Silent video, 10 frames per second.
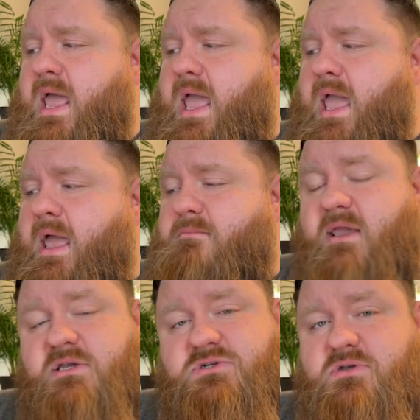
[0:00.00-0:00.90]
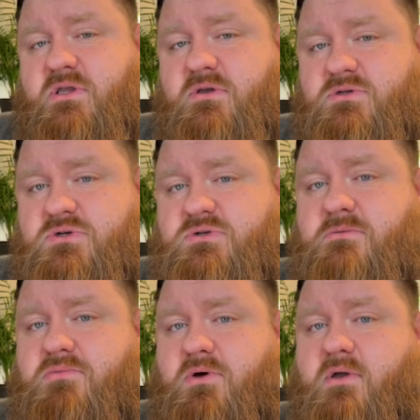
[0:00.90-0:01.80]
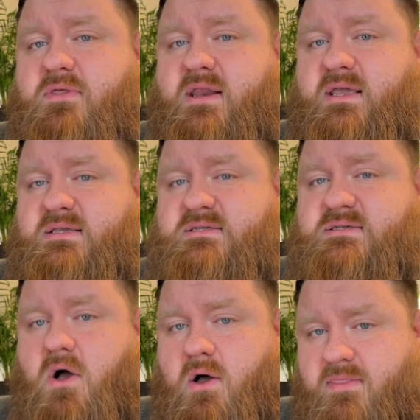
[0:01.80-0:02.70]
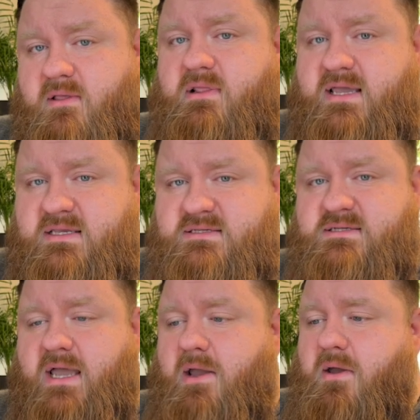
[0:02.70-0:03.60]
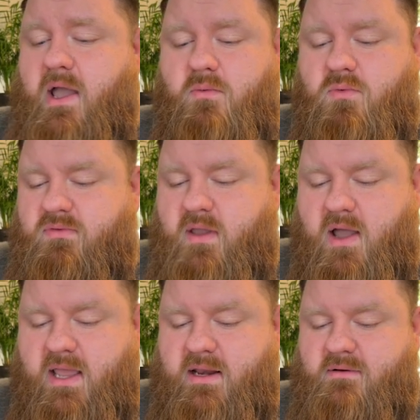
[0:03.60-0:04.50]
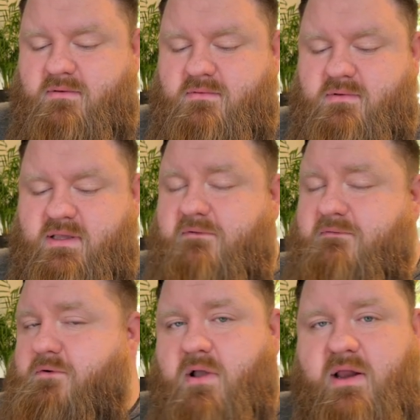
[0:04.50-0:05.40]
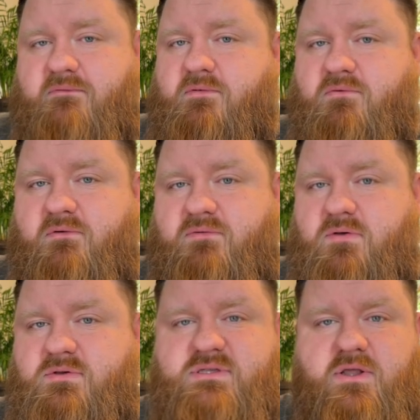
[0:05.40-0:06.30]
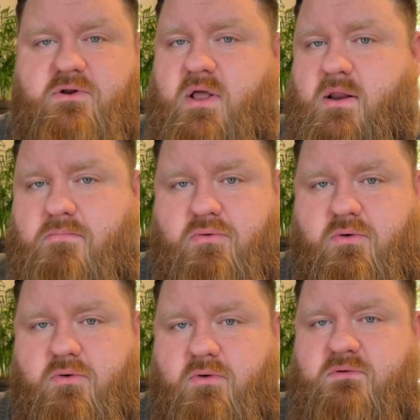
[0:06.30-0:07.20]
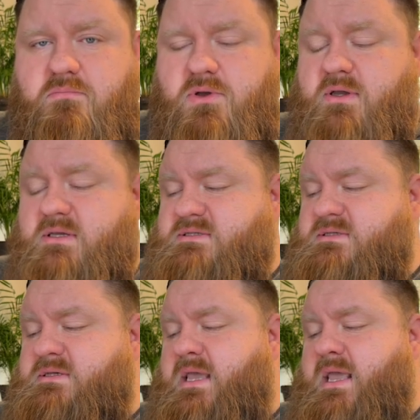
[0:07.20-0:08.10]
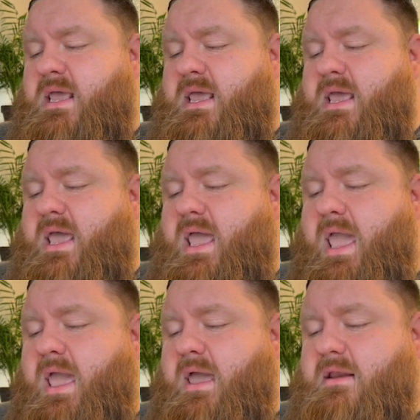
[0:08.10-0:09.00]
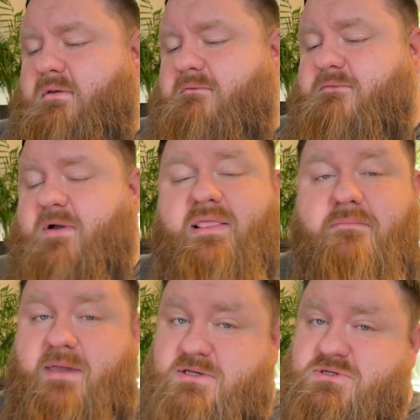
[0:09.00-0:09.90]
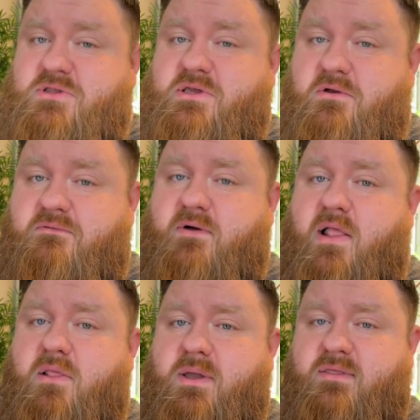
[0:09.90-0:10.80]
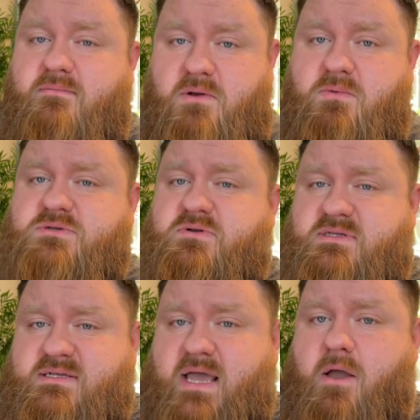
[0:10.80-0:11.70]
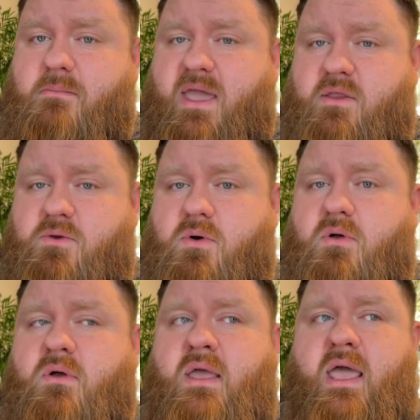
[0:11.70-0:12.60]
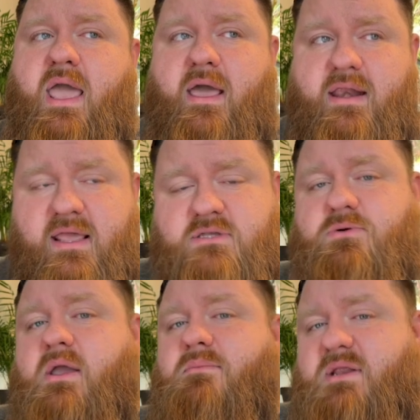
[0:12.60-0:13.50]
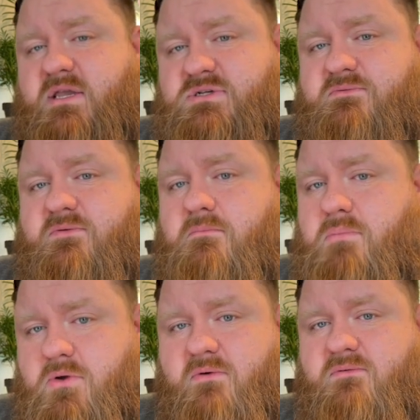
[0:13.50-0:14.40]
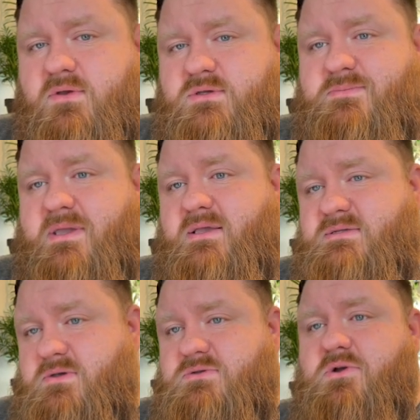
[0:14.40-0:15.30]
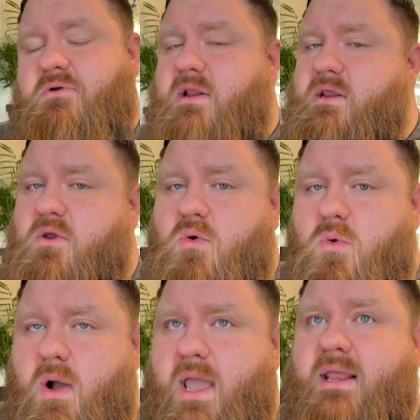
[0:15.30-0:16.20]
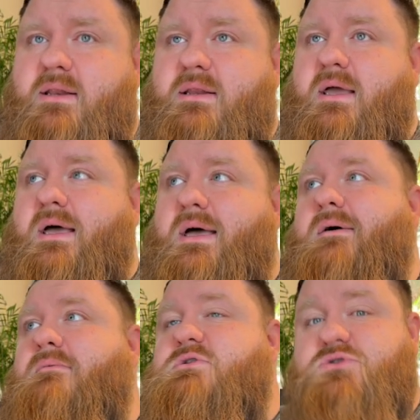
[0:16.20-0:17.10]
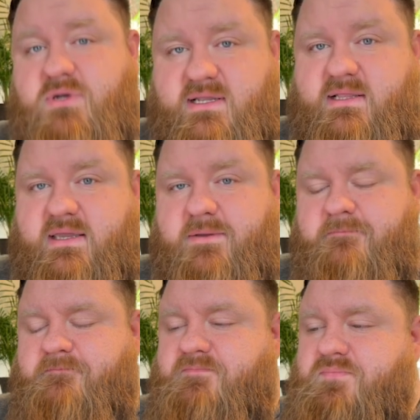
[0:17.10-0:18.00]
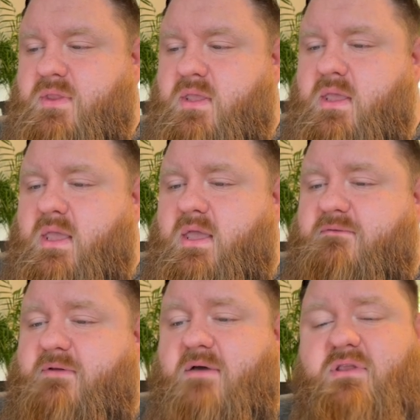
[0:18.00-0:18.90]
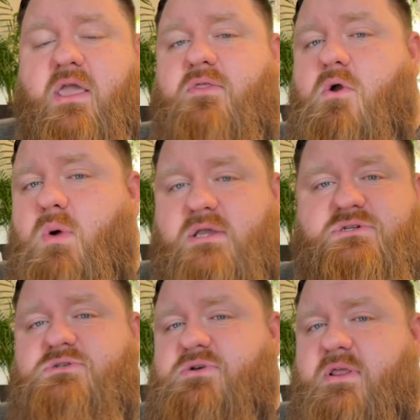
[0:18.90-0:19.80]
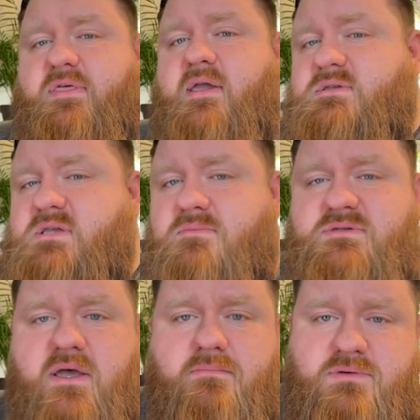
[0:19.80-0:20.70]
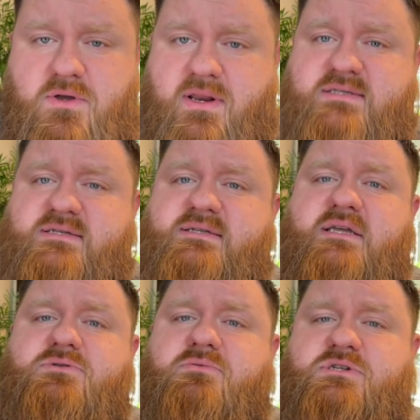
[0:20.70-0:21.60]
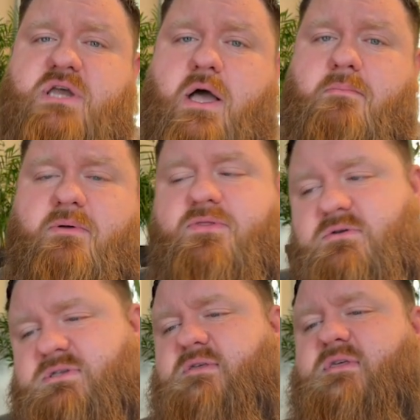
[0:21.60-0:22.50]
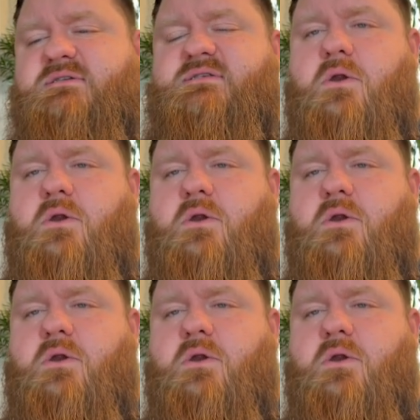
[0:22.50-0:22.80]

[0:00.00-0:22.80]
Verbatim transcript: and make sure that you choose a book that is on the list. I, I will not give credit for reviews that are not approved books. And finally, make sure that you're following the Midwestern Style Manual and its recommendation for book reviews because those are graded quite uh, strictly. If you have any other questions or anything else comes up, don't hesitate to reach out. But those are the things that